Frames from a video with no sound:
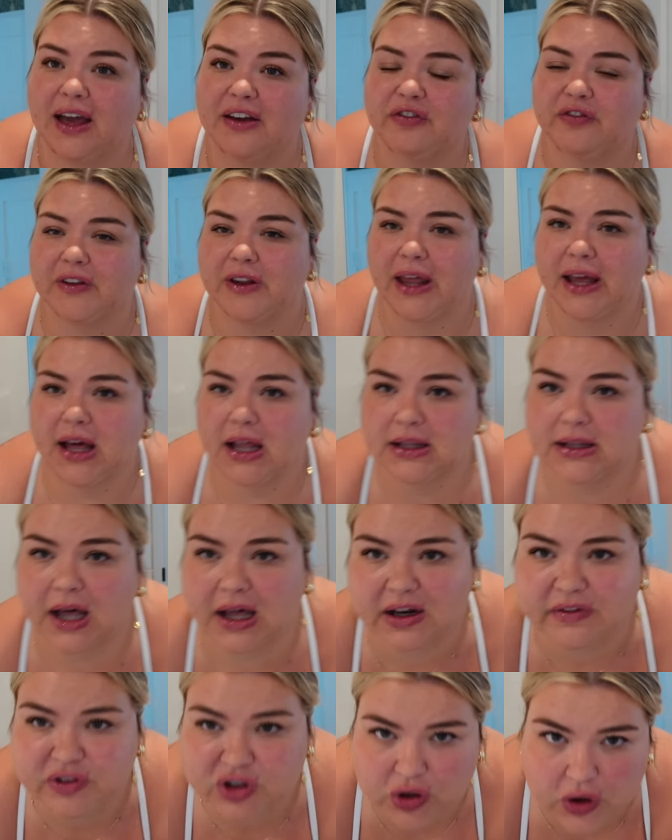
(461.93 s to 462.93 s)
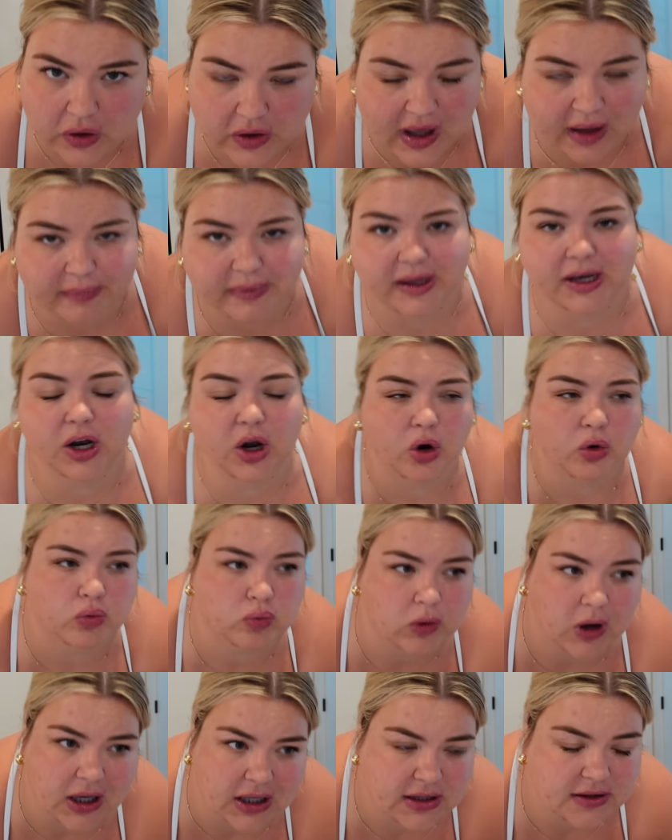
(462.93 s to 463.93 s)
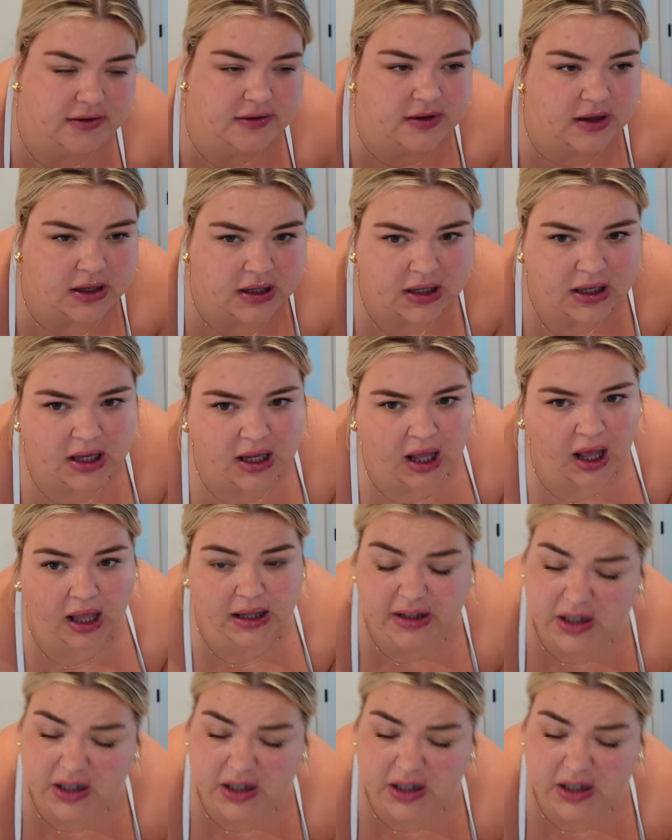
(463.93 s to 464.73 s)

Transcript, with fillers: I feel like a lot of Lululemon runs a